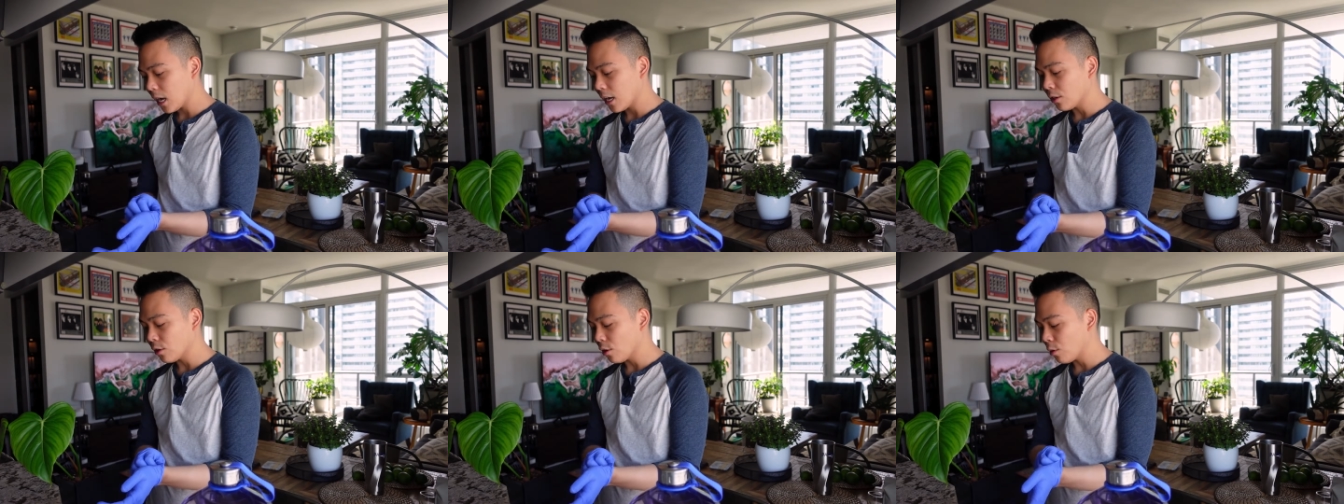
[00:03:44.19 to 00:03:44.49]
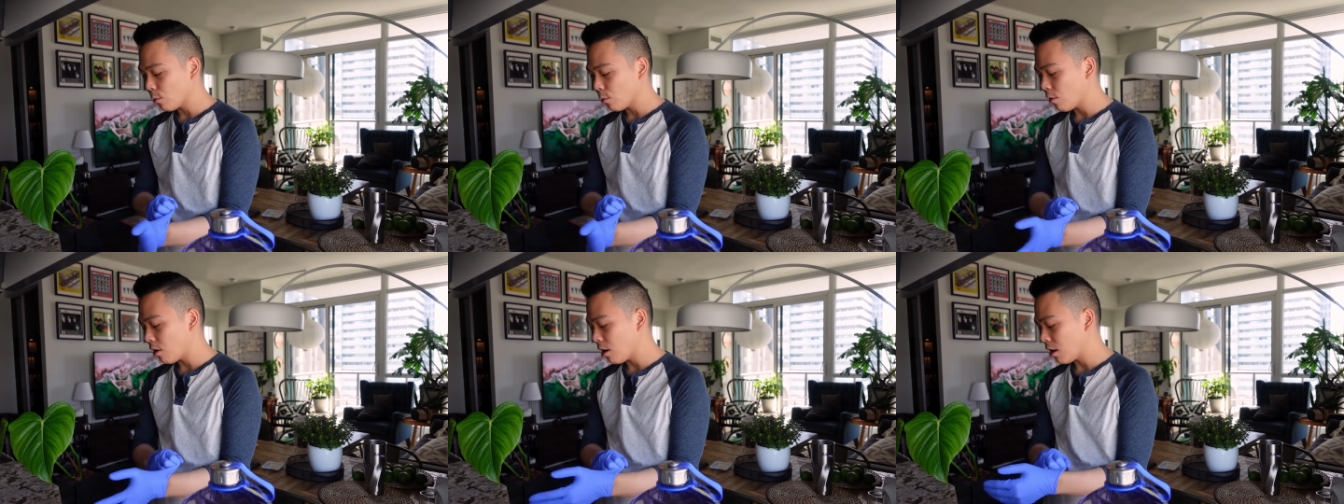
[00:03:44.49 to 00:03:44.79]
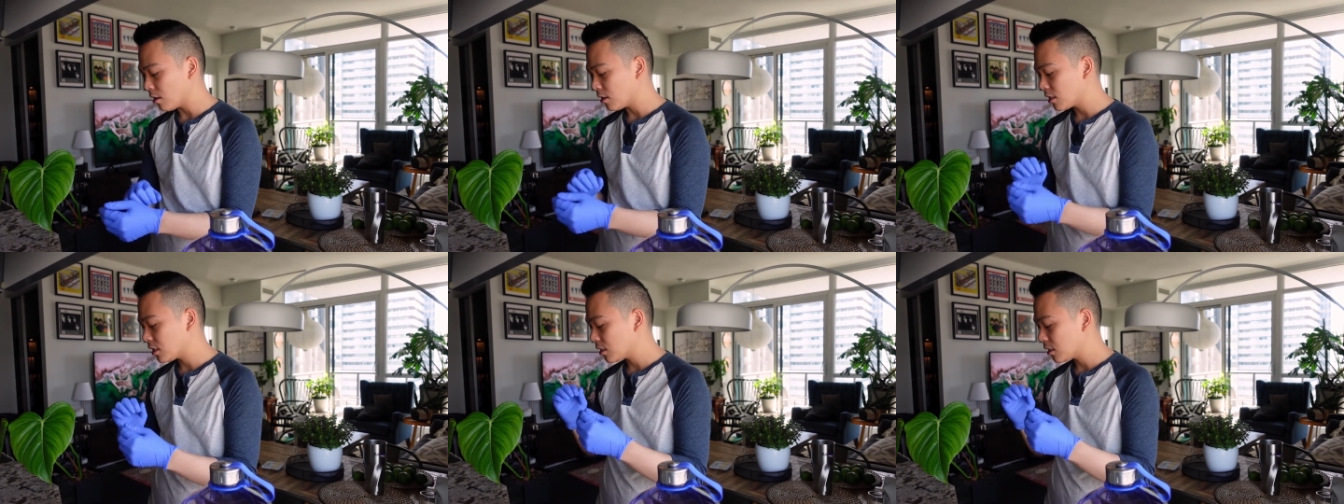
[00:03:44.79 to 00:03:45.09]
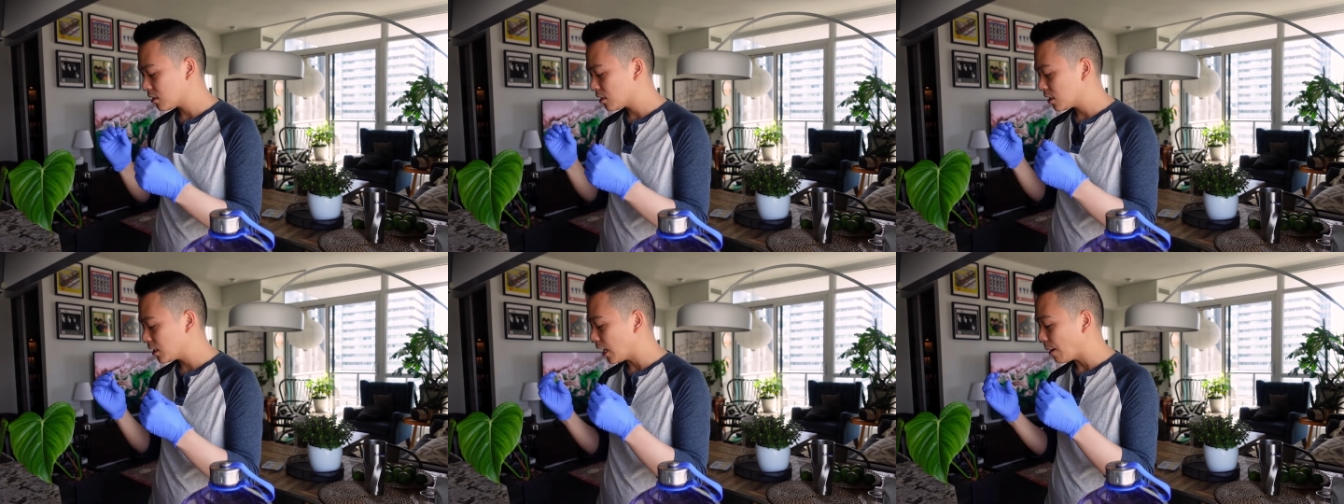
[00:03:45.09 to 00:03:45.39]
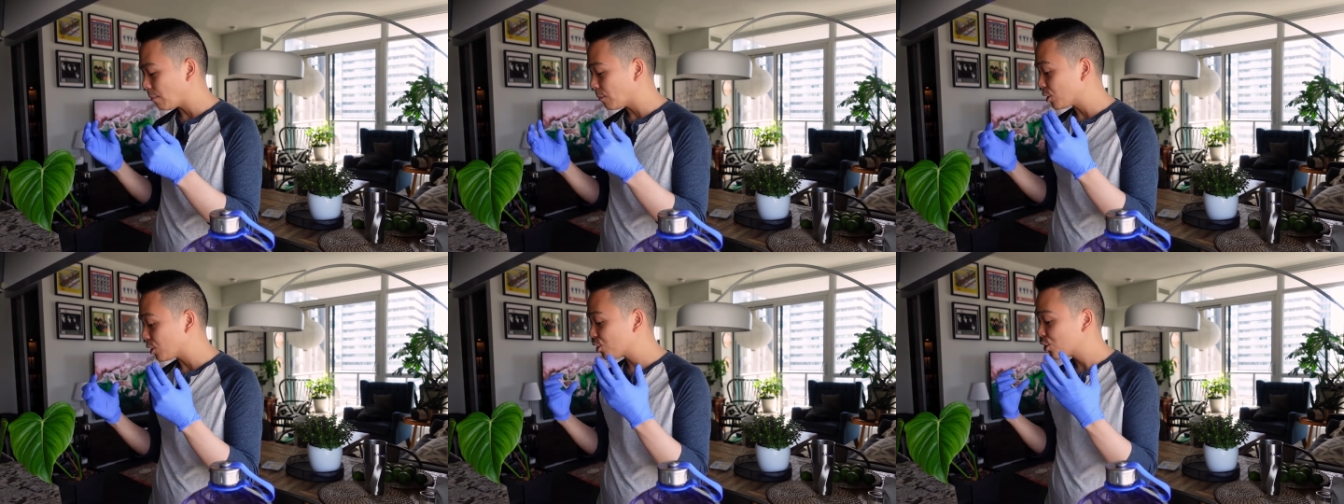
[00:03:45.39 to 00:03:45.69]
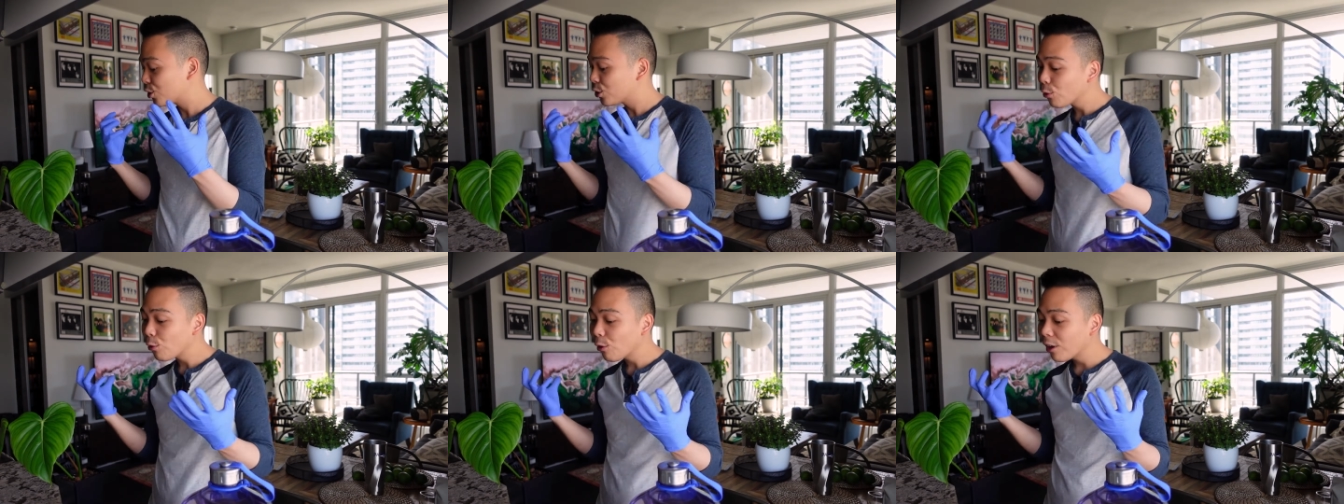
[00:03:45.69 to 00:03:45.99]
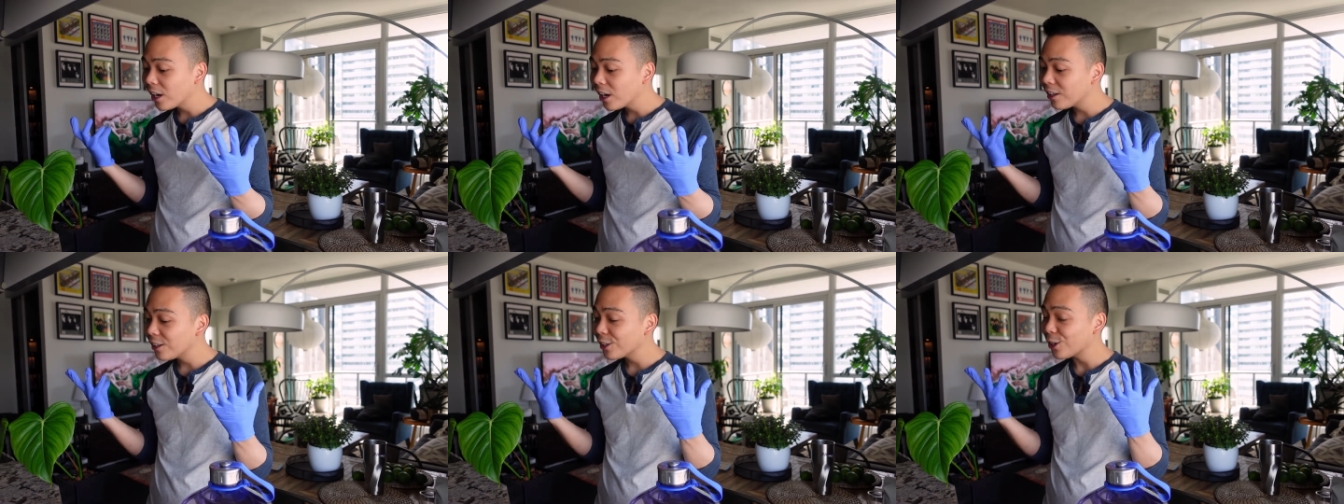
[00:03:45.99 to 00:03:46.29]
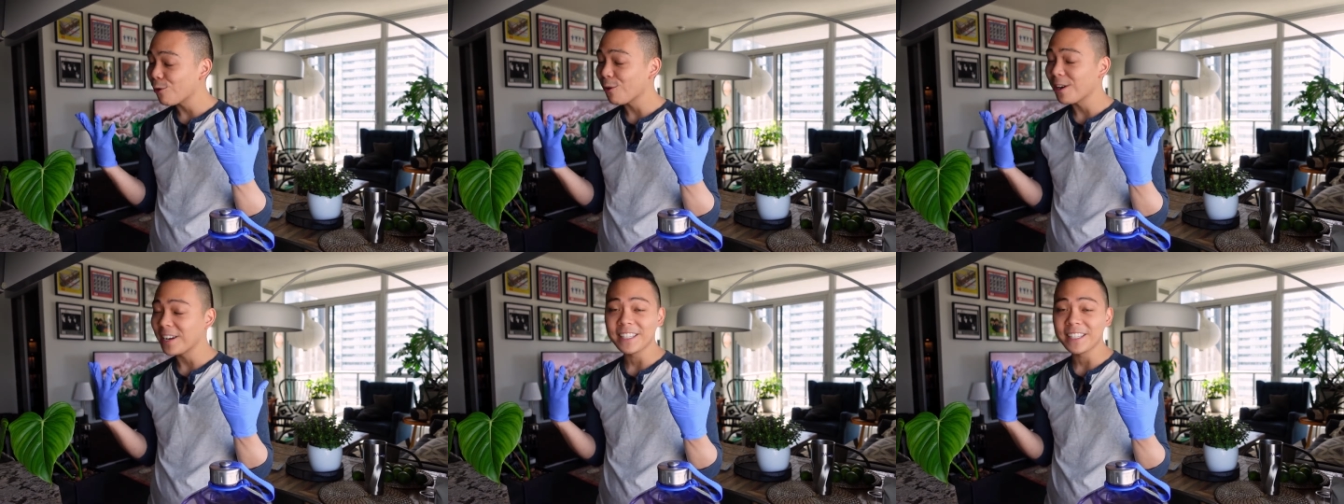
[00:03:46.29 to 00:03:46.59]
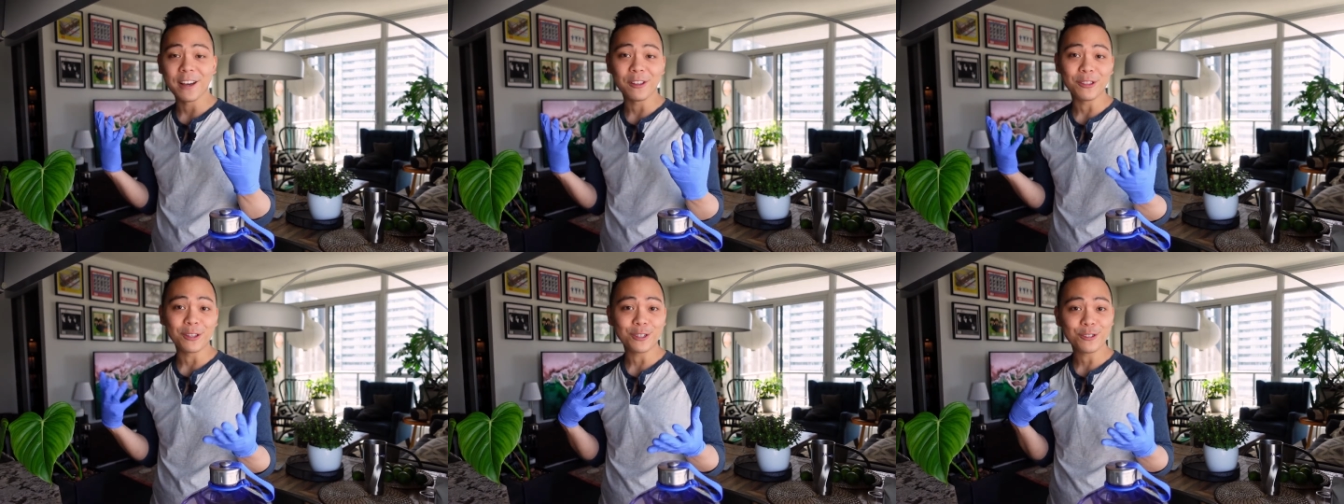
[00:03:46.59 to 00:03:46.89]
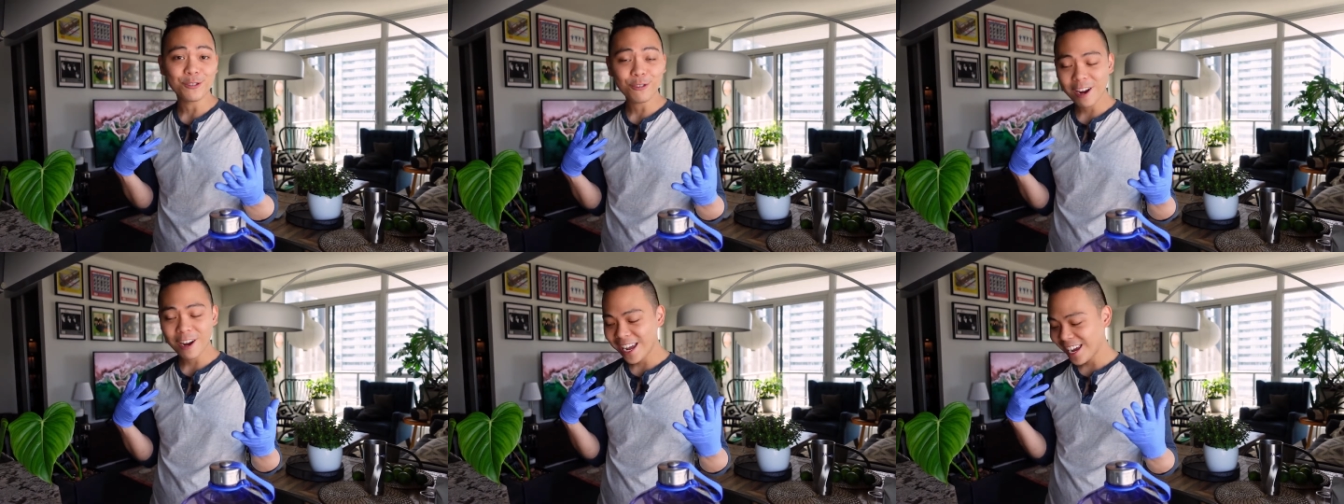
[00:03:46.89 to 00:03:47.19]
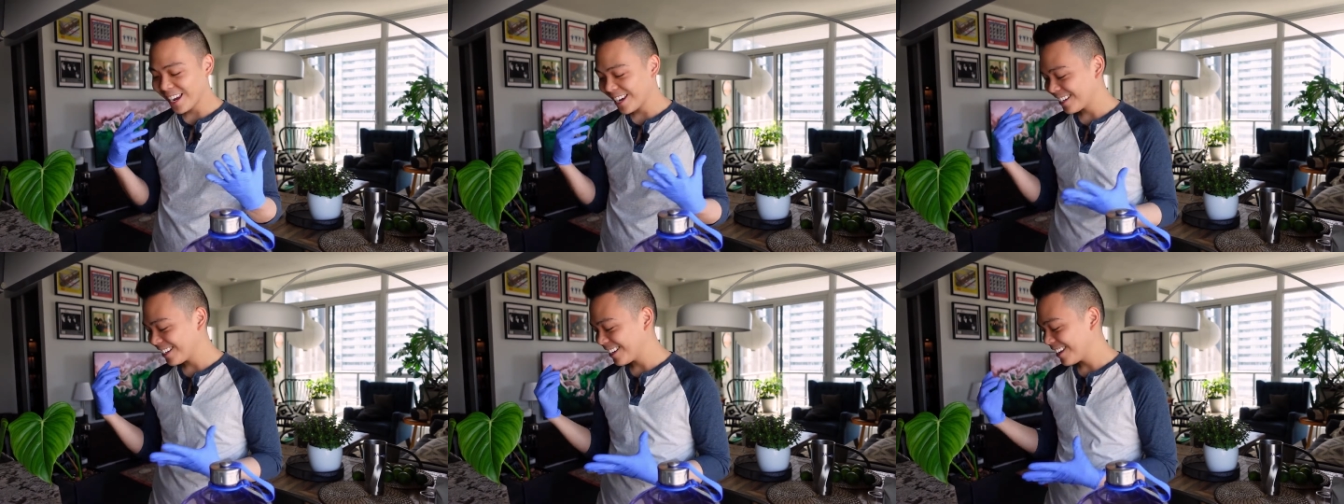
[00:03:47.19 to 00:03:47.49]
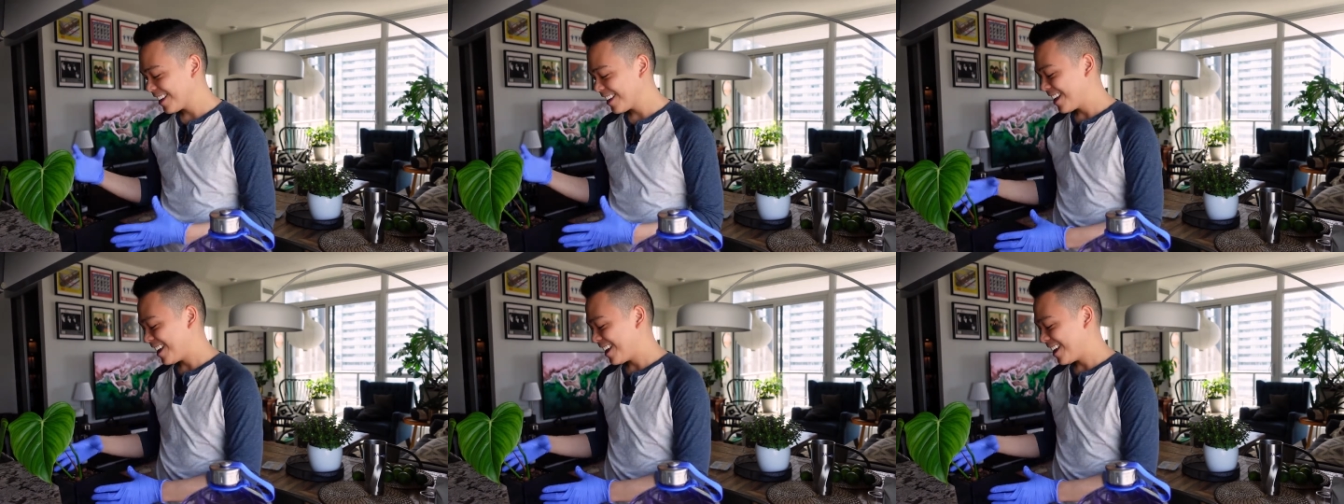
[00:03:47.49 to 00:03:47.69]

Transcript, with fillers: I don't want that much soil going down the drain.